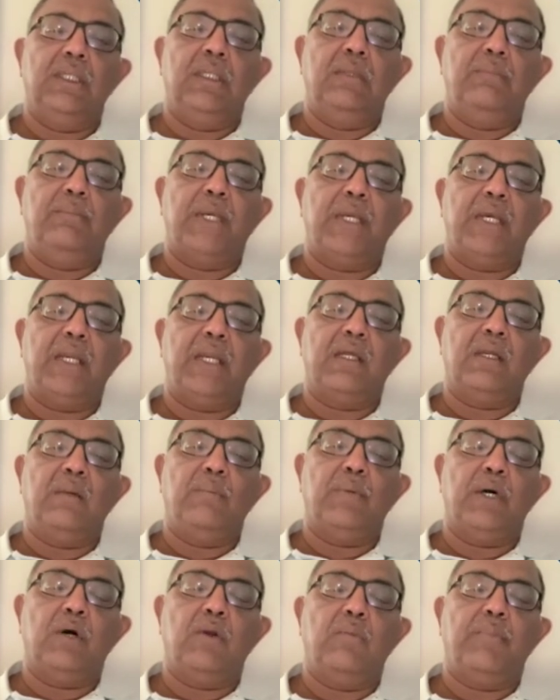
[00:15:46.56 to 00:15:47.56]
the mechanical
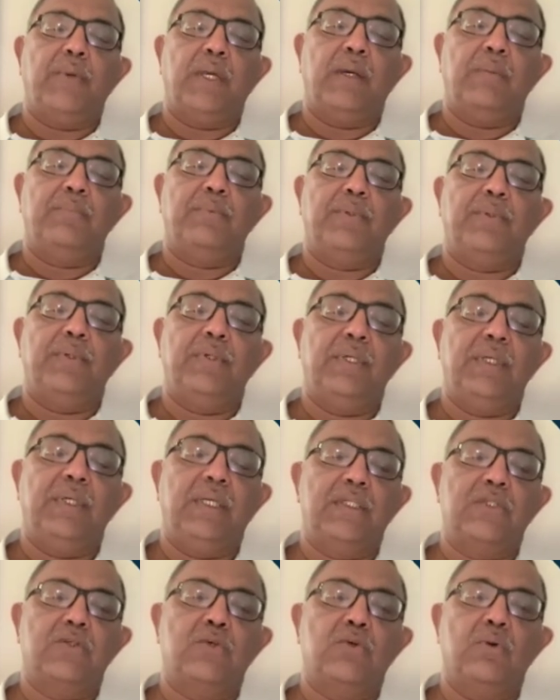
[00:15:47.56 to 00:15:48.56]
bowel prep
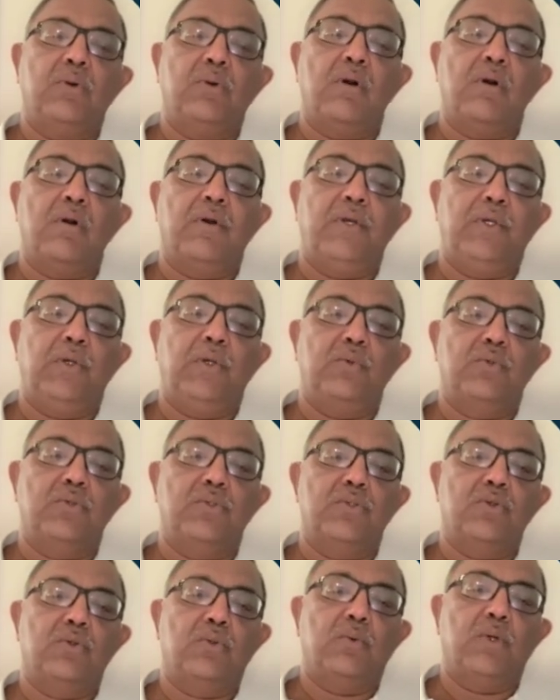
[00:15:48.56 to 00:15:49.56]
is no longer
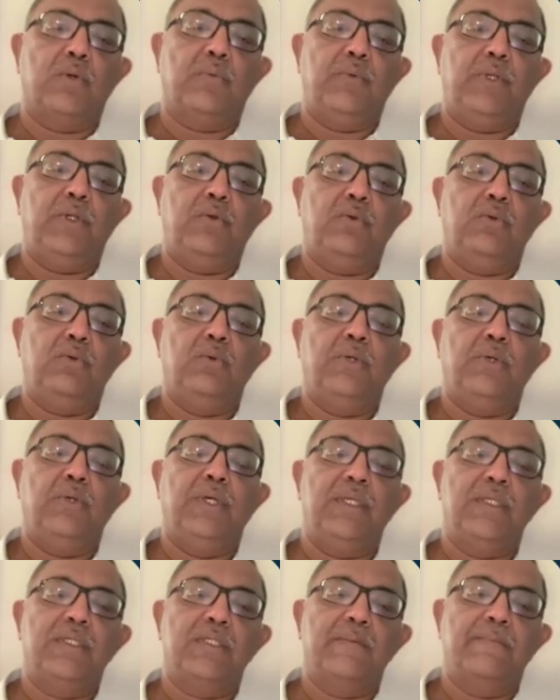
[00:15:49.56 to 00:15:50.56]
used. So what we do
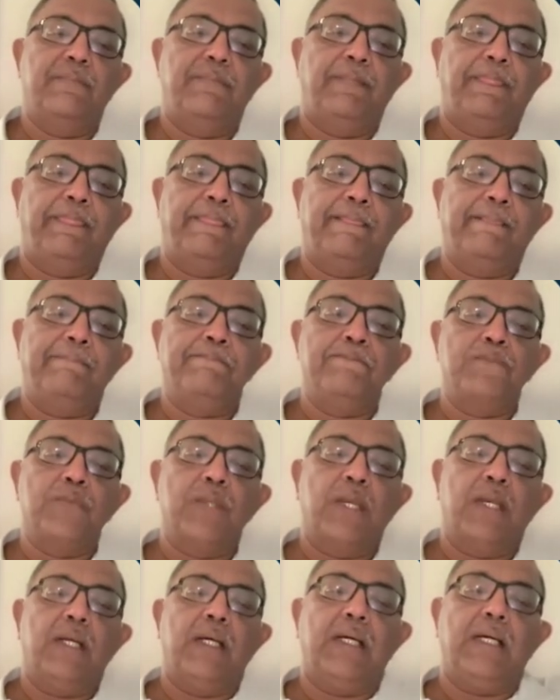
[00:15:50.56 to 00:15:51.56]
is
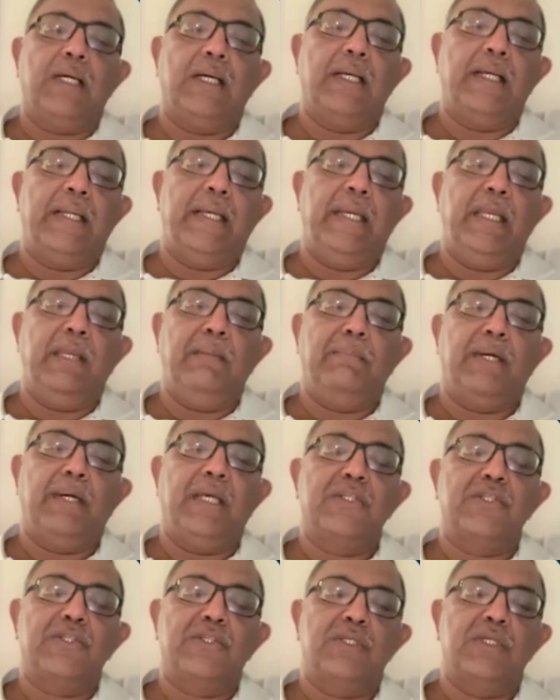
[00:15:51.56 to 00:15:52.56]
enema
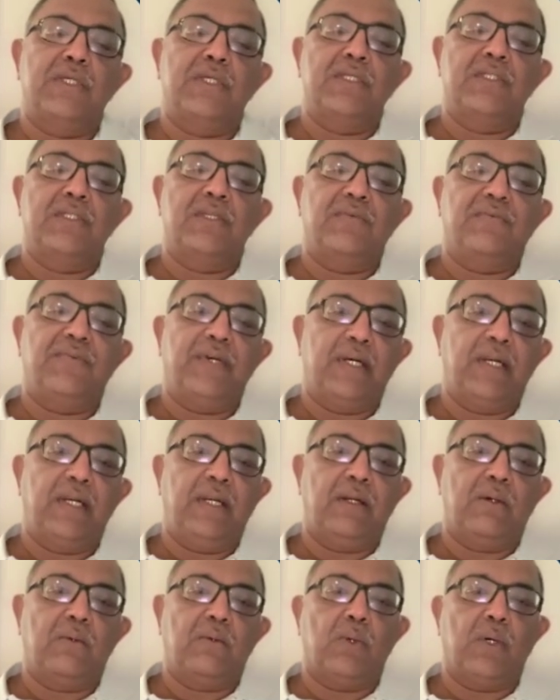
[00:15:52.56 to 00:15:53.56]
is
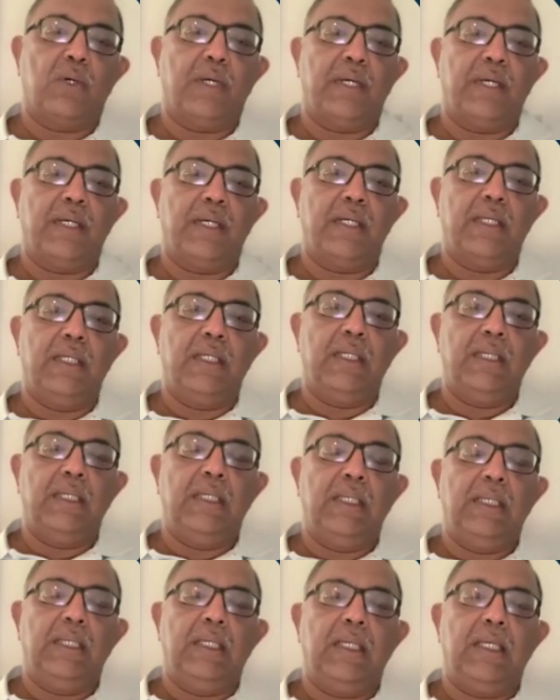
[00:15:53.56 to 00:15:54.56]
definitely required,
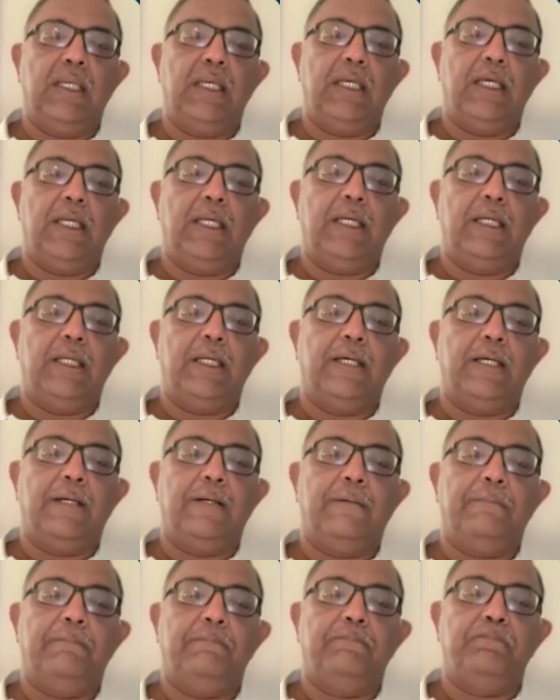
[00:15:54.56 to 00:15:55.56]
and
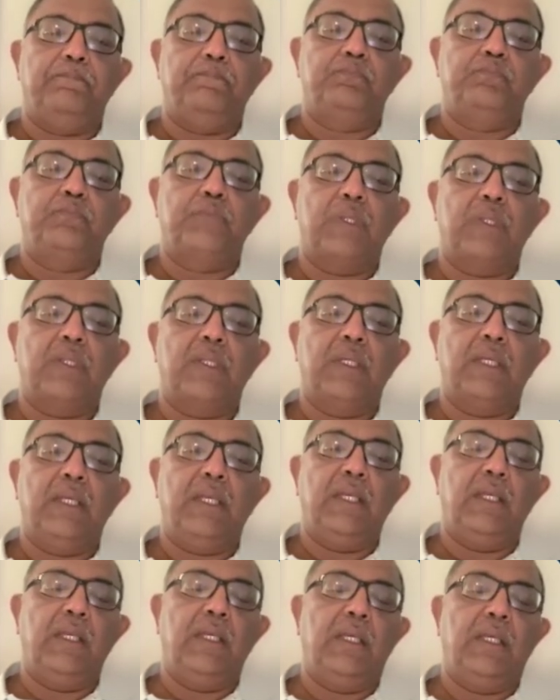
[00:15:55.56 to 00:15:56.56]

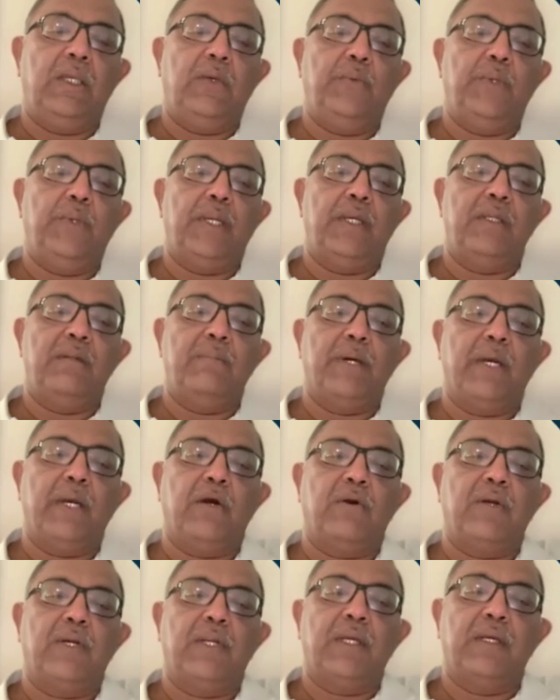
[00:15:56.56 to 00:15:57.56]
even
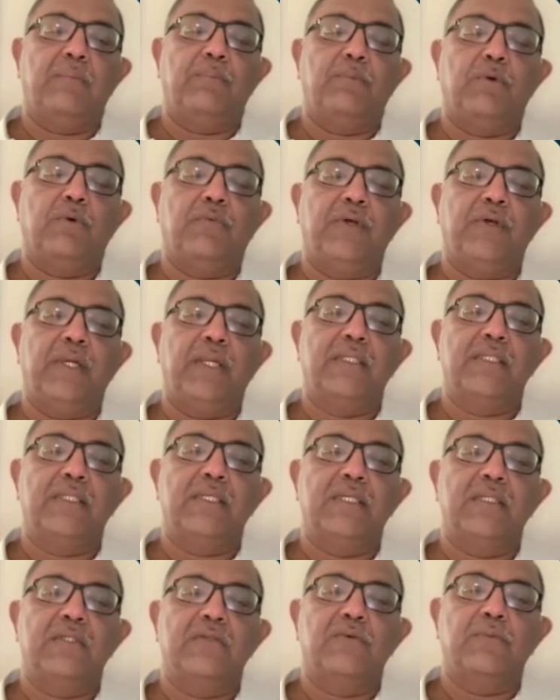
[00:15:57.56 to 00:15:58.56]
antibiotic
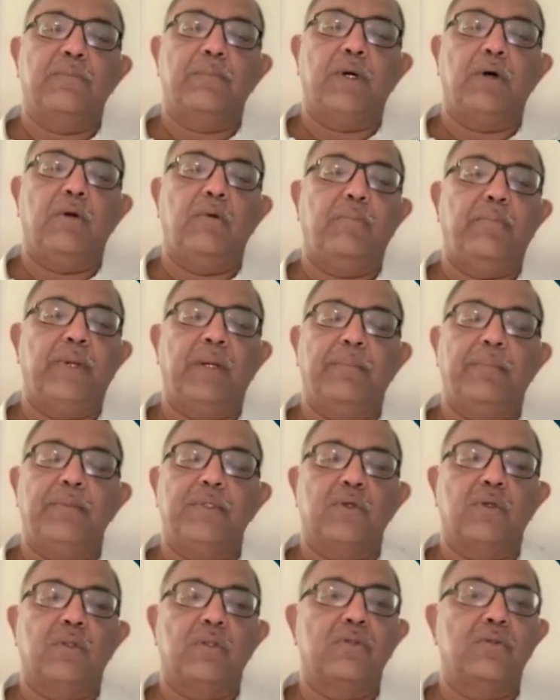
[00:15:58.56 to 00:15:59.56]
prophylaxis for bowel prep
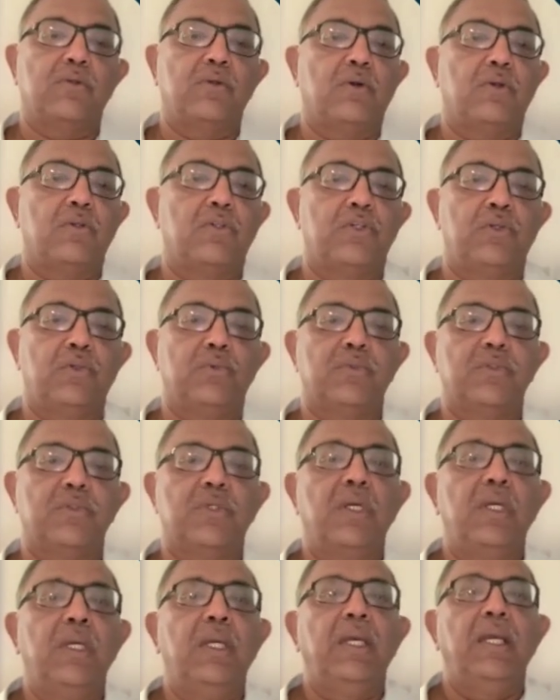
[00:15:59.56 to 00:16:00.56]
is also not
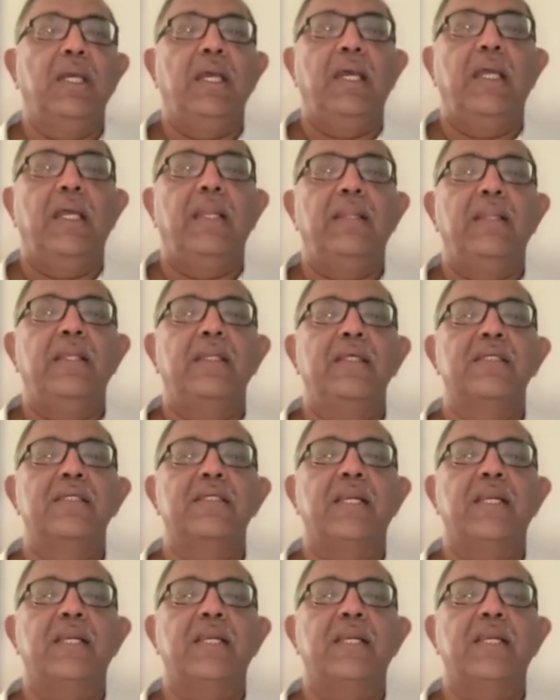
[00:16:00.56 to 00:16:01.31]
used. And there is